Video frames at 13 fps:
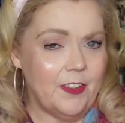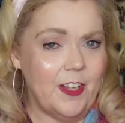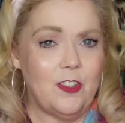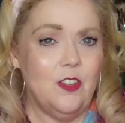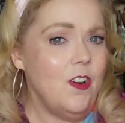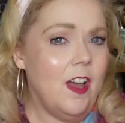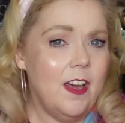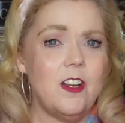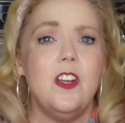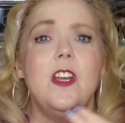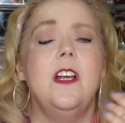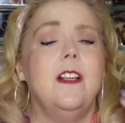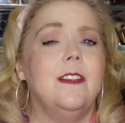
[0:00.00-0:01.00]
Like, they're not a
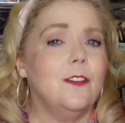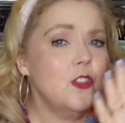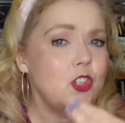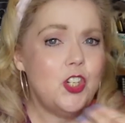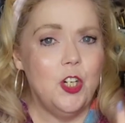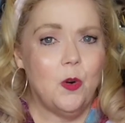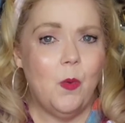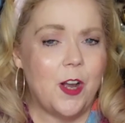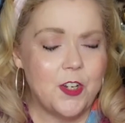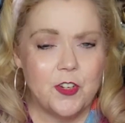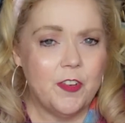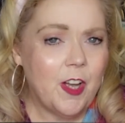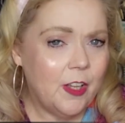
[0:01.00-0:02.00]
little sheer
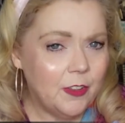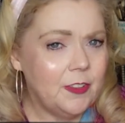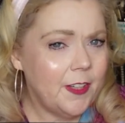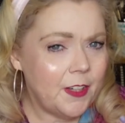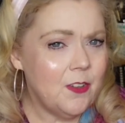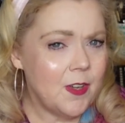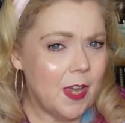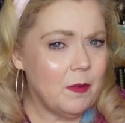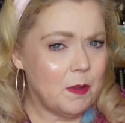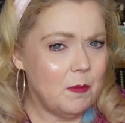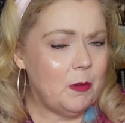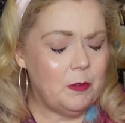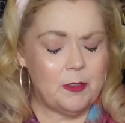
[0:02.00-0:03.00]
wash of color like you get
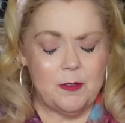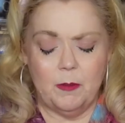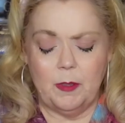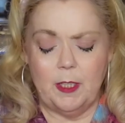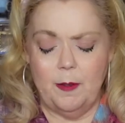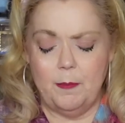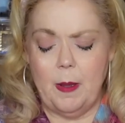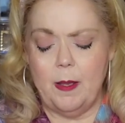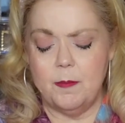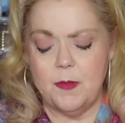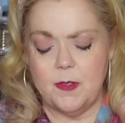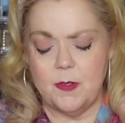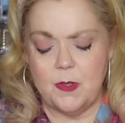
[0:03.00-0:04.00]
with most lip
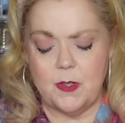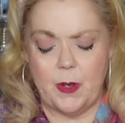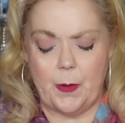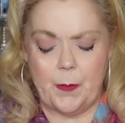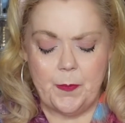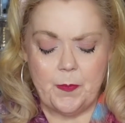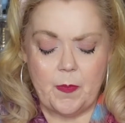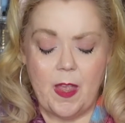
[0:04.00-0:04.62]
balms, so